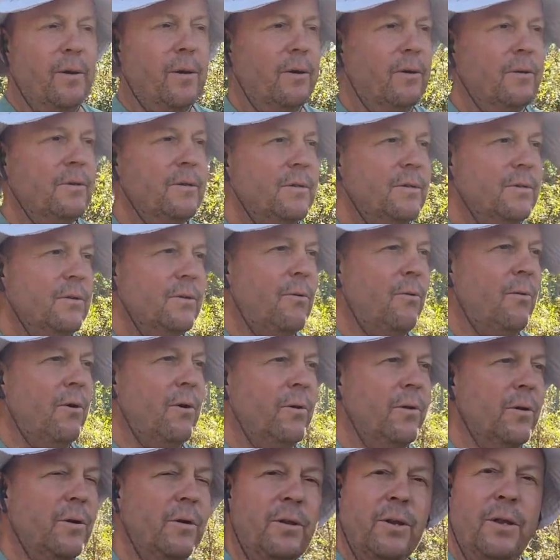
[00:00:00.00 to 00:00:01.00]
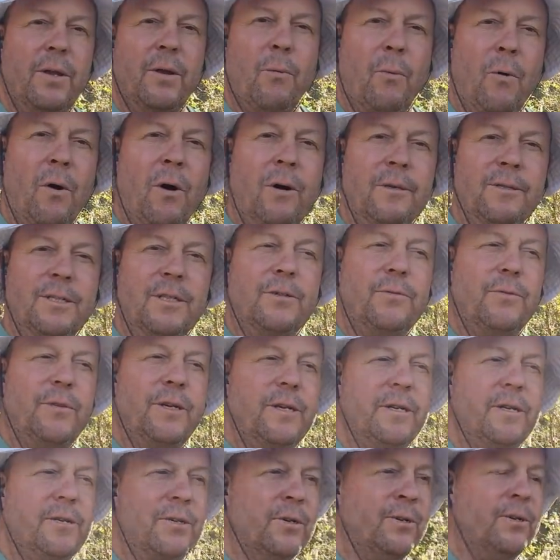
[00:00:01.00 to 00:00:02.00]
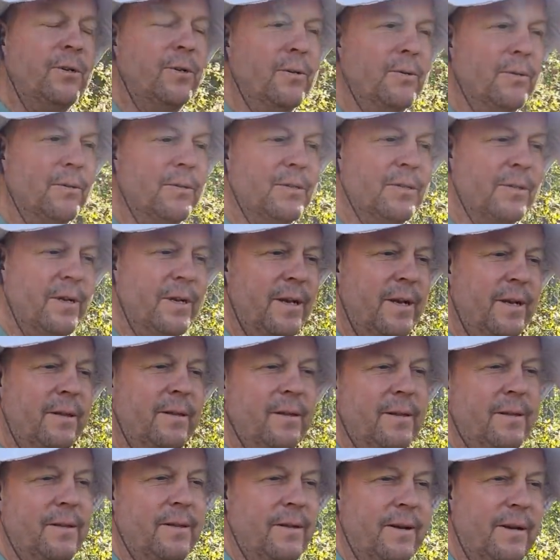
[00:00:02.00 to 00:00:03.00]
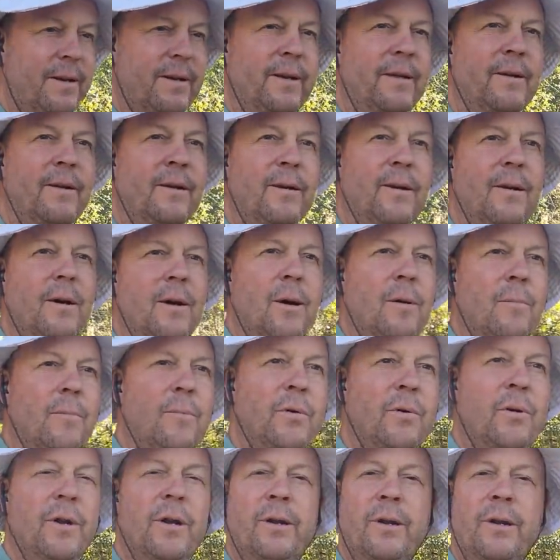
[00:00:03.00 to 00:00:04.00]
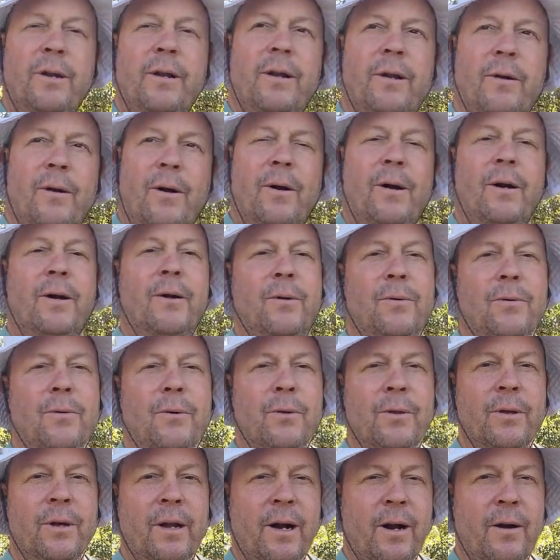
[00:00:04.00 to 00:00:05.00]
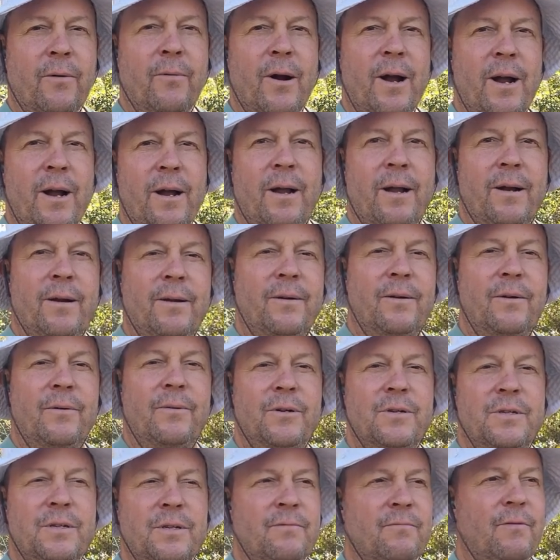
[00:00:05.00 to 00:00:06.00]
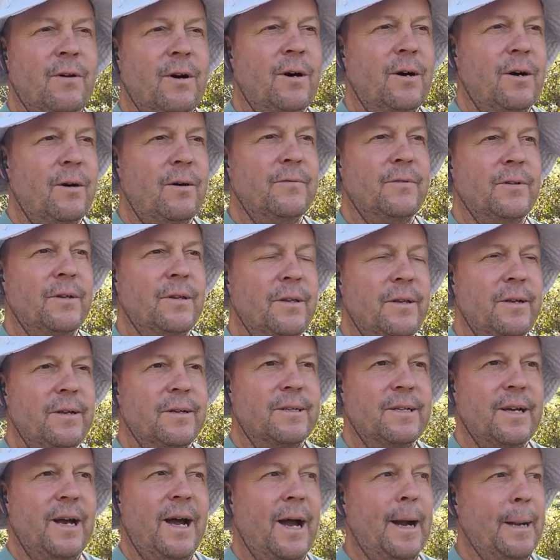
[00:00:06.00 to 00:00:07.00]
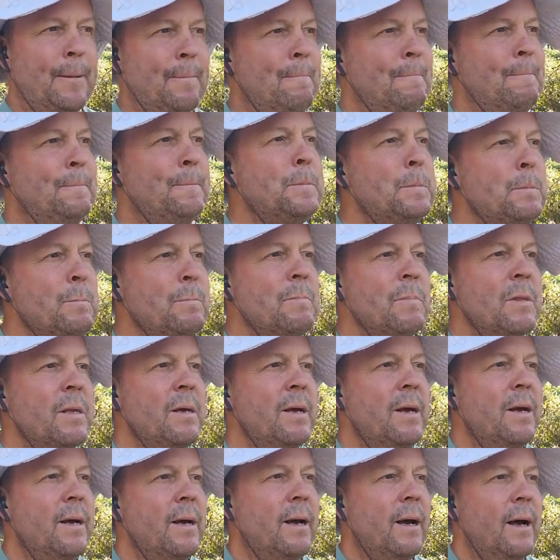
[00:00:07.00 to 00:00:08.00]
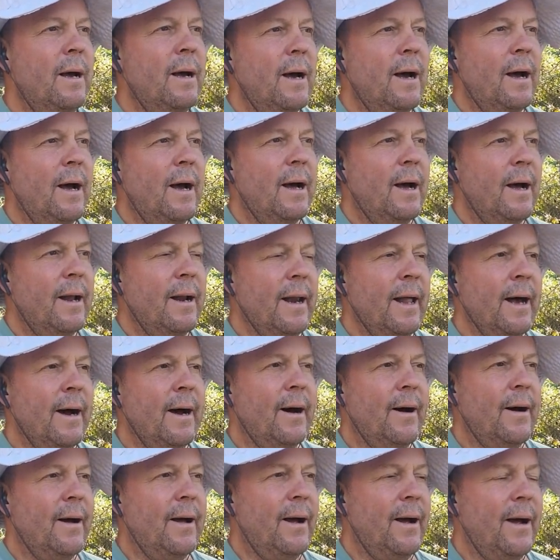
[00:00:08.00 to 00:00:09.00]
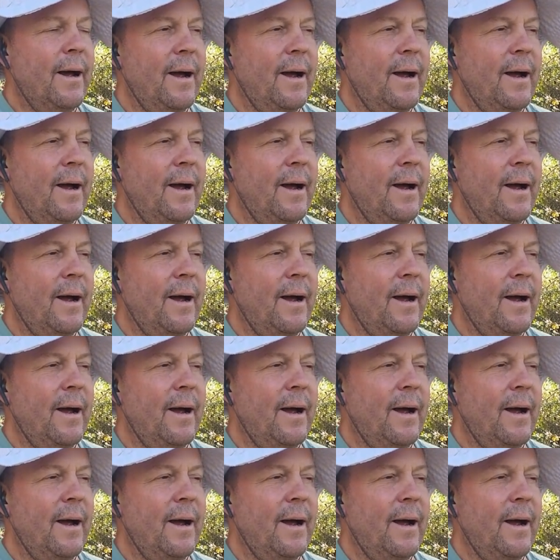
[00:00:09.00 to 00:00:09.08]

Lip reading: hosts are quoting the Wall Street Journal, saying that they printed an article that Iran was involved in the attack. Now,